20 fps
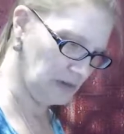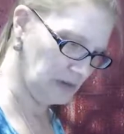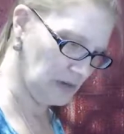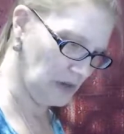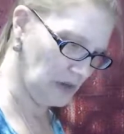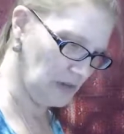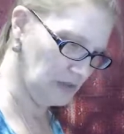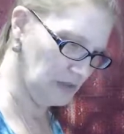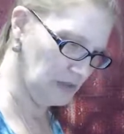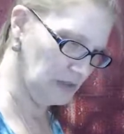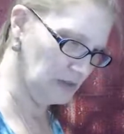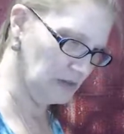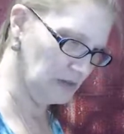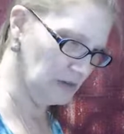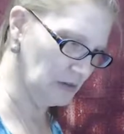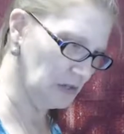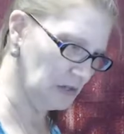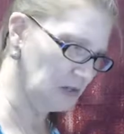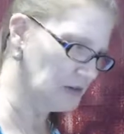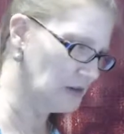to have this little
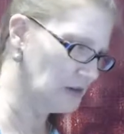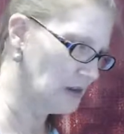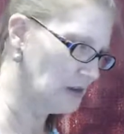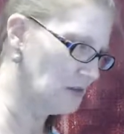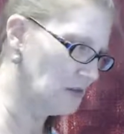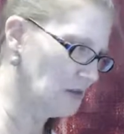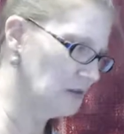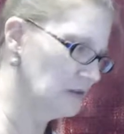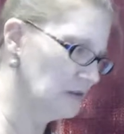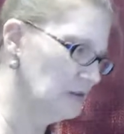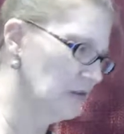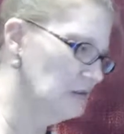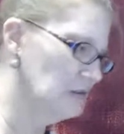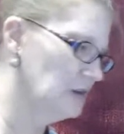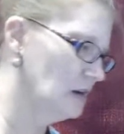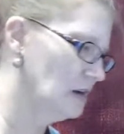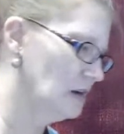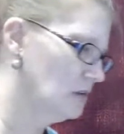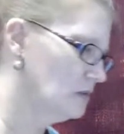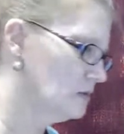container cleaned
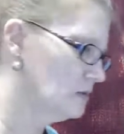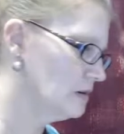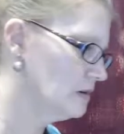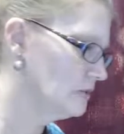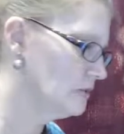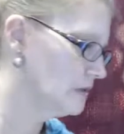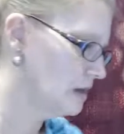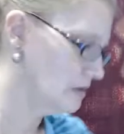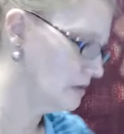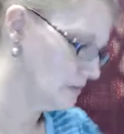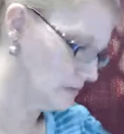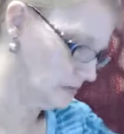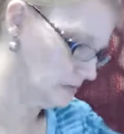out. I've gotten